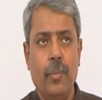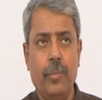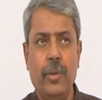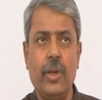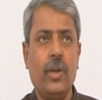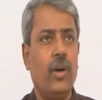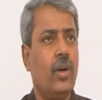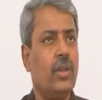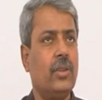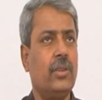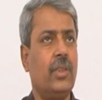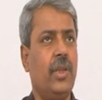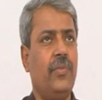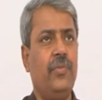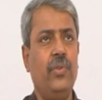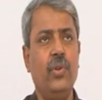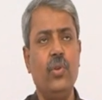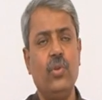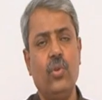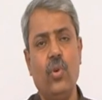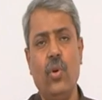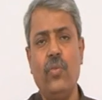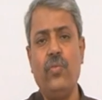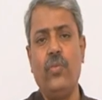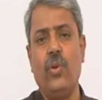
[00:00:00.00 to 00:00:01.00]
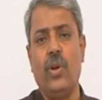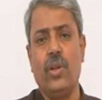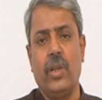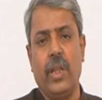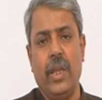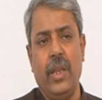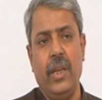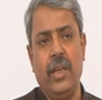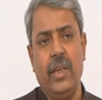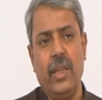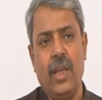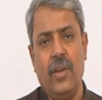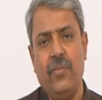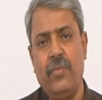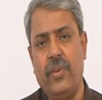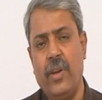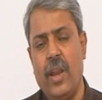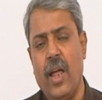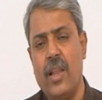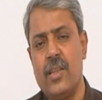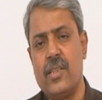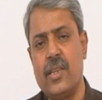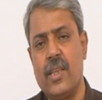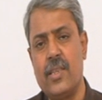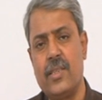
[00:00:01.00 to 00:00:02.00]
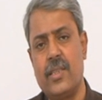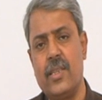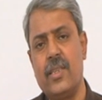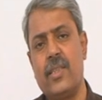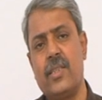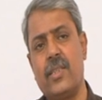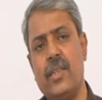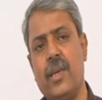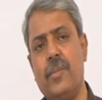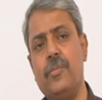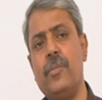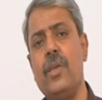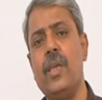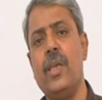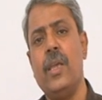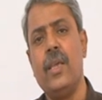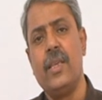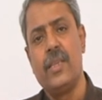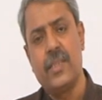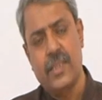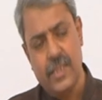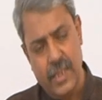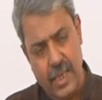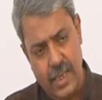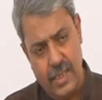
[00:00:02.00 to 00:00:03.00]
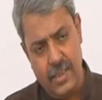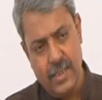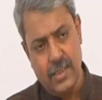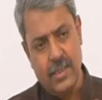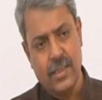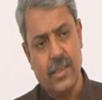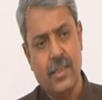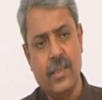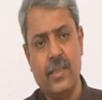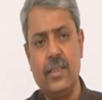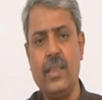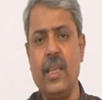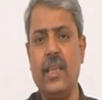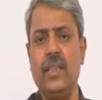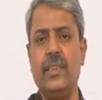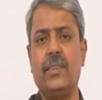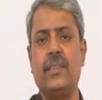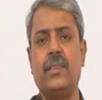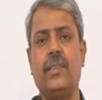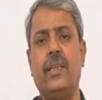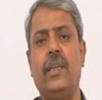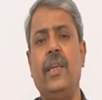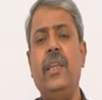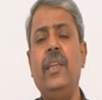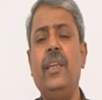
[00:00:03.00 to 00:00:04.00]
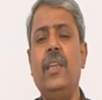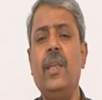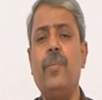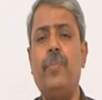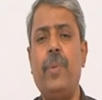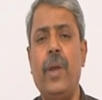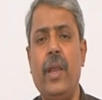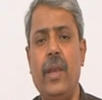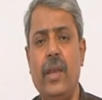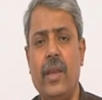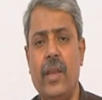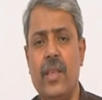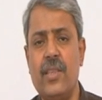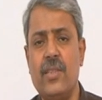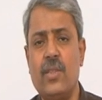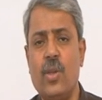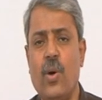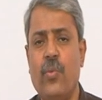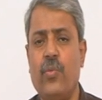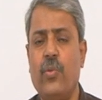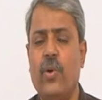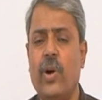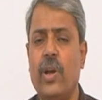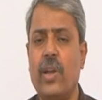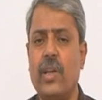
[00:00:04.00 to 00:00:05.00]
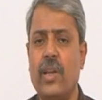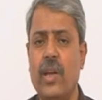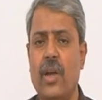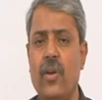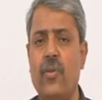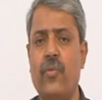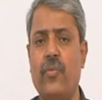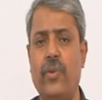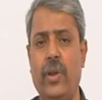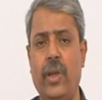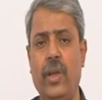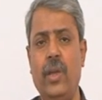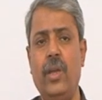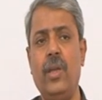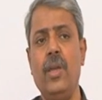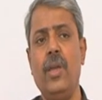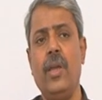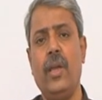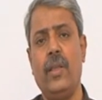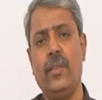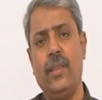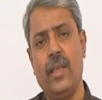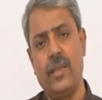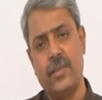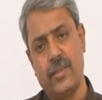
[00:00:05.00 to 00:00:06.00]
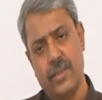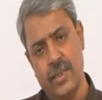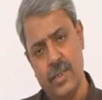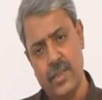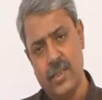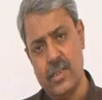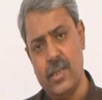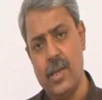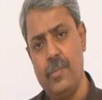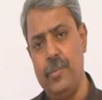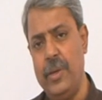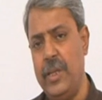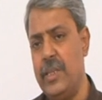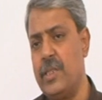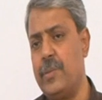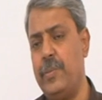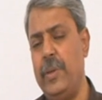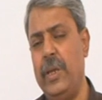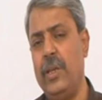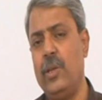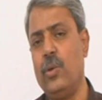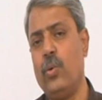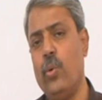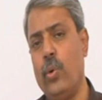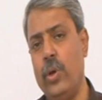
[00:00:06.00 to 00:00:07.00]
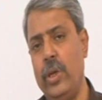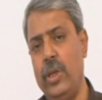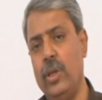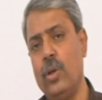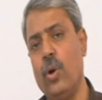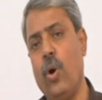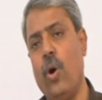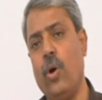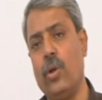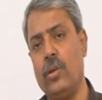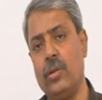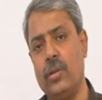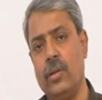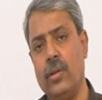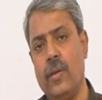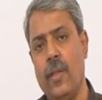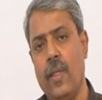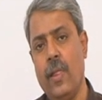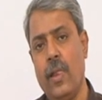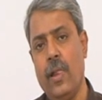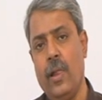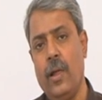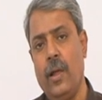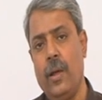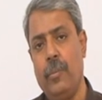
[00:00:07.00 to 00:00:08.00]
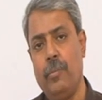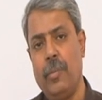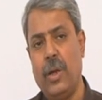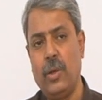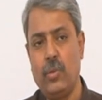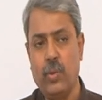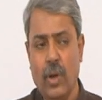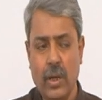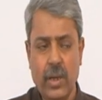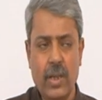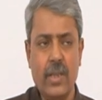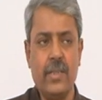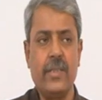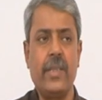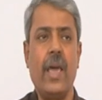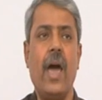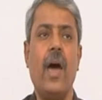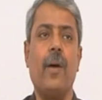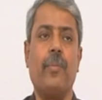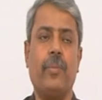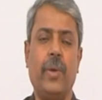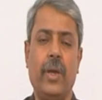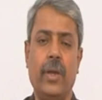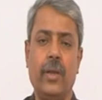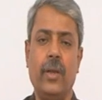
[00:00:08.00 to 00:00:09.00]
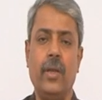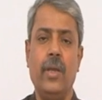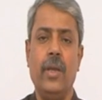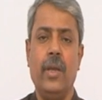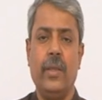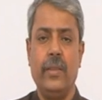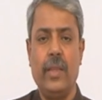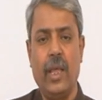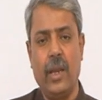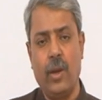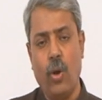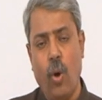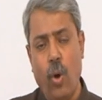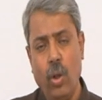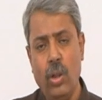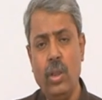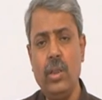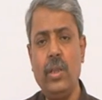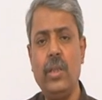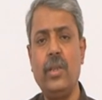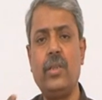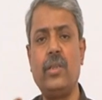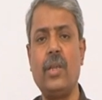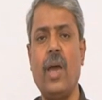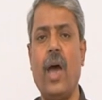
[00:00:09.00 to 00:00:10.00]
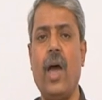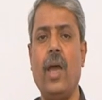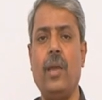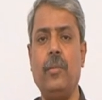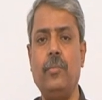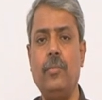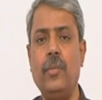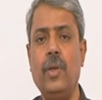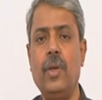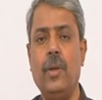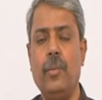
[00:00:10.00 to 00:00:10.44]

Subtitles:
because if you go for the Indian financial system, since this independence of our country, the system is been going on. But what has happened that all the time,